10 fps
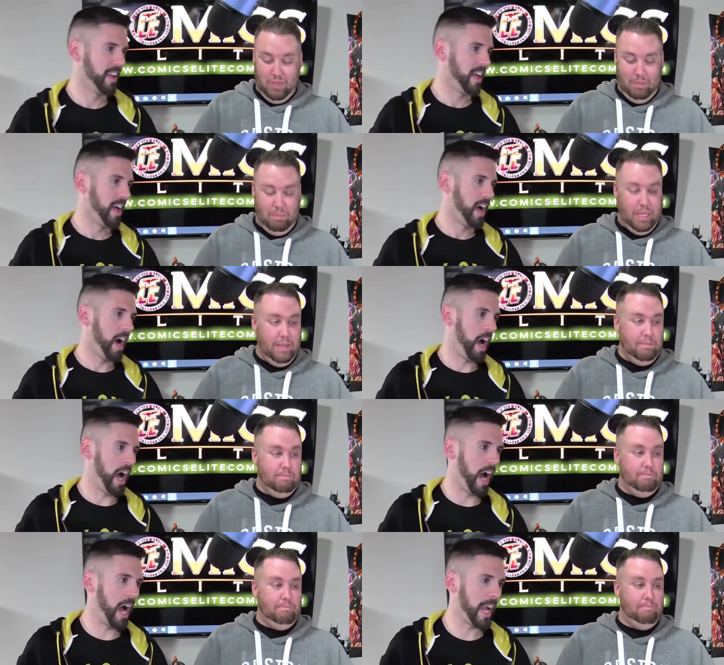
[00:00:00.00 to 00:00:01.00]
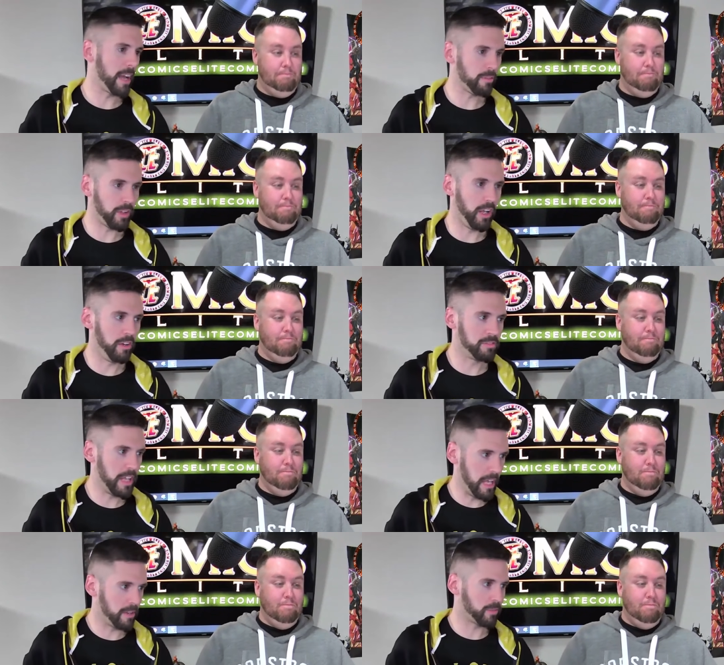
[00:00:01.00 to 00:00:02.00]
Speaker 1: Yep. I have loved
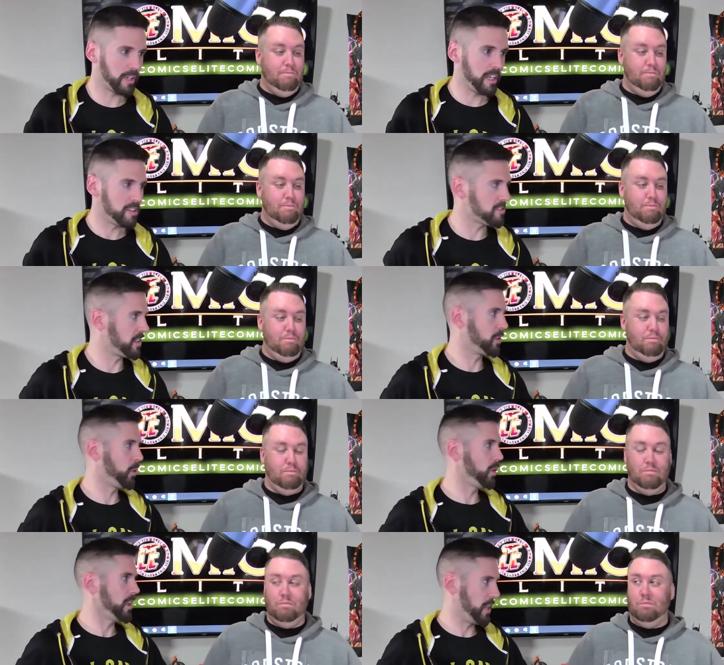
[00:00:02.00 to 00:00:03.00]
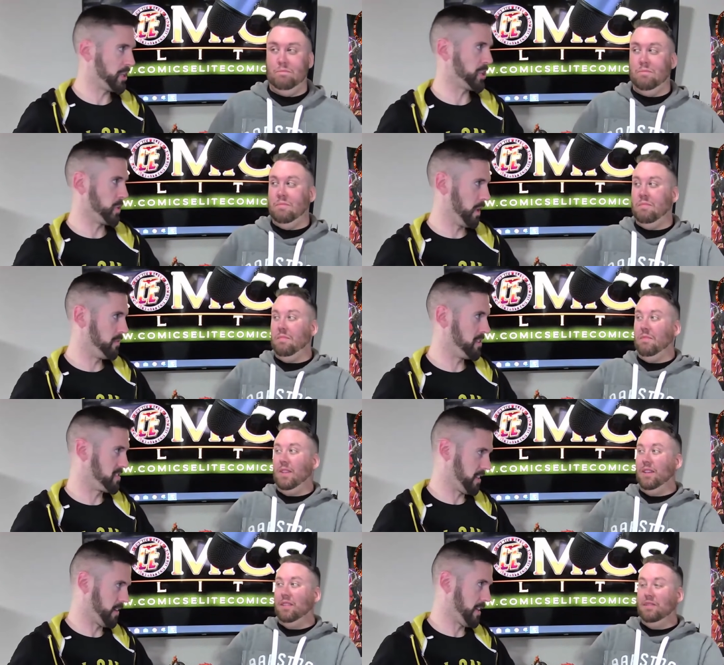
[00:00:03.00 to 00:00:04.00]
every single issue of this
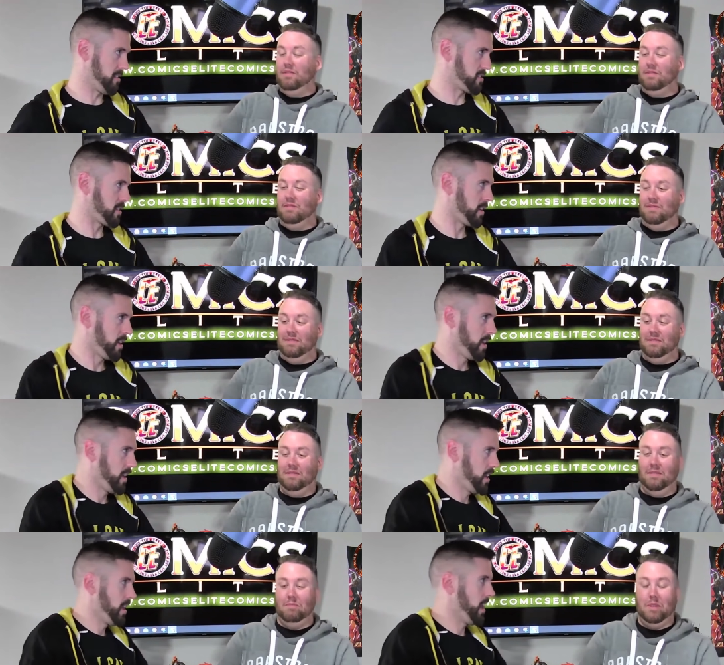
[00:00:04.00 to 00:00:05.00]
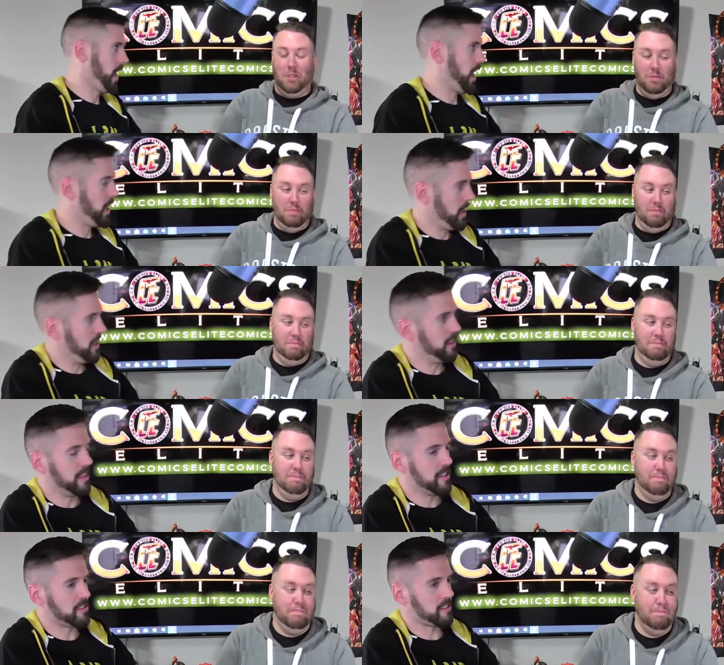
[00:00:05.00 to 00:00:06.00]
series. Me too.
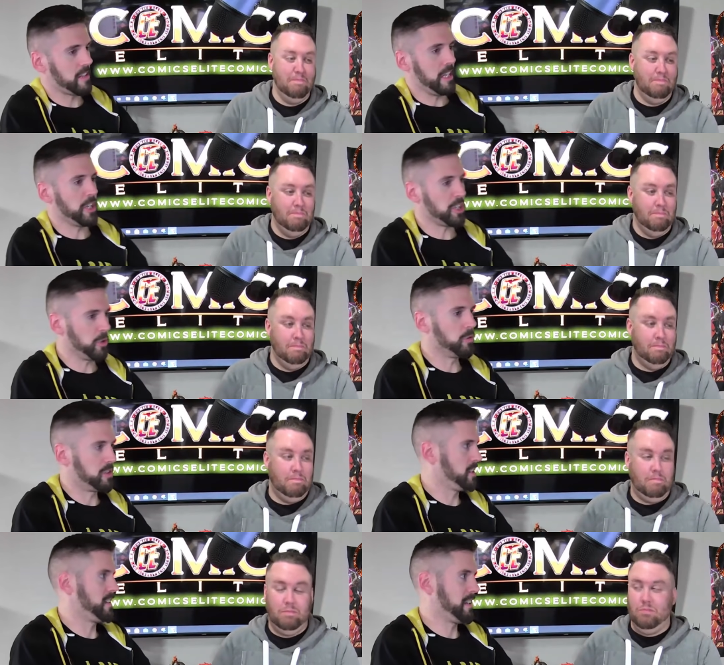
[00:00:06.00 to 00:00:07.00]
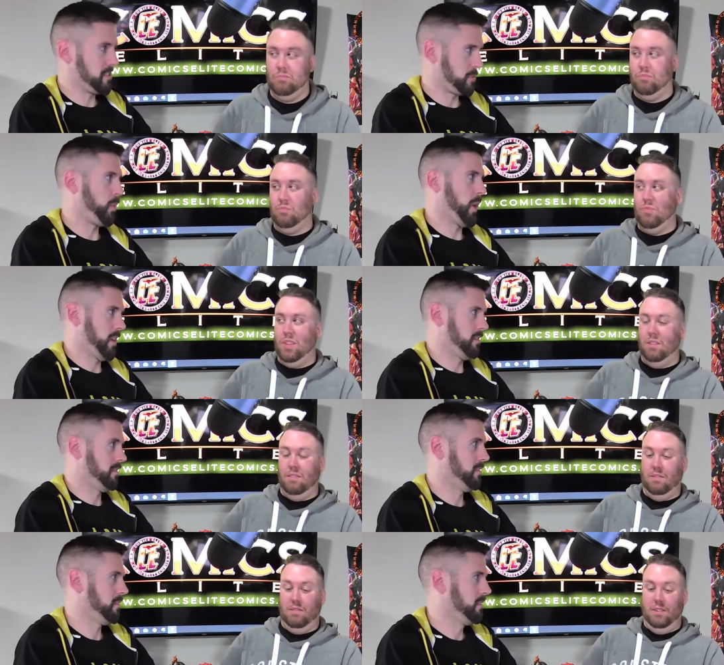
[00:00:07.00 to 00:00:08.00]
This issue does not disappoint.
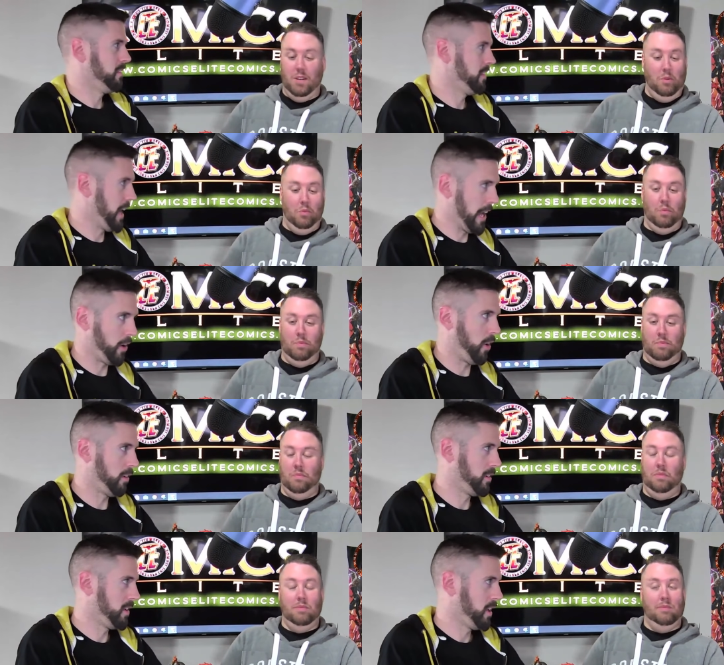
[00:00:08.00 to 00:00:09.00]
No. At all.